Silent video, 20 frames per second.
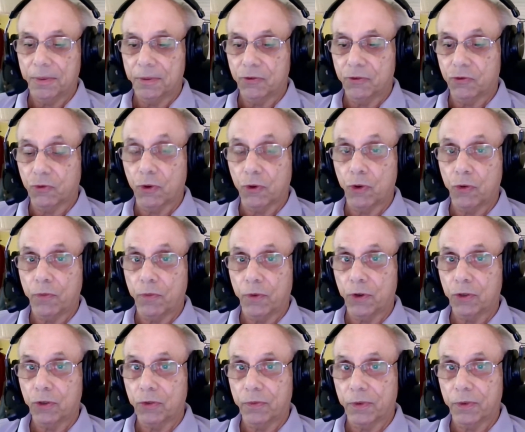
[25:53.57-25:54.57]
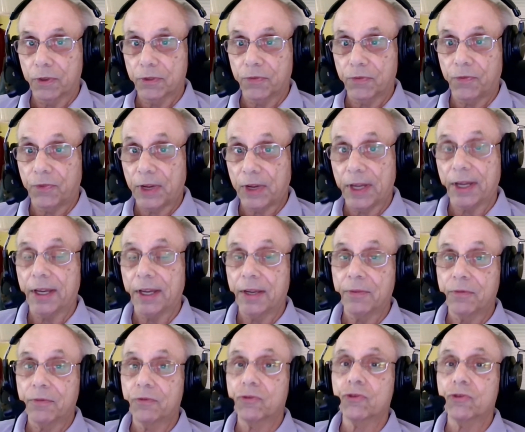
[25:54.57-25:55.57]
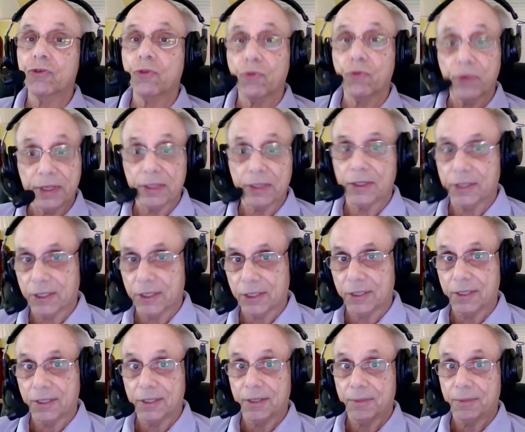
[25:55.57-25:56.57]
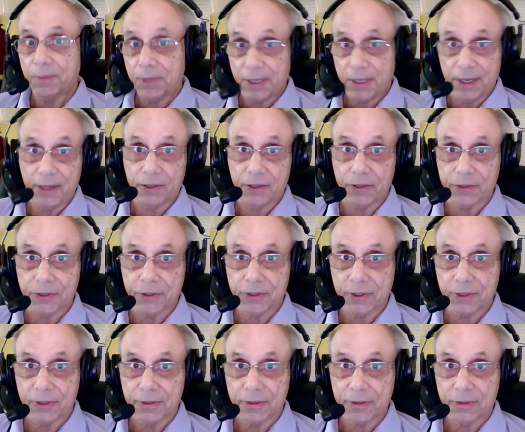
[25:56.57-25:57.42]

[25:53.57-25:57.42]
drove over 5 trillion miles.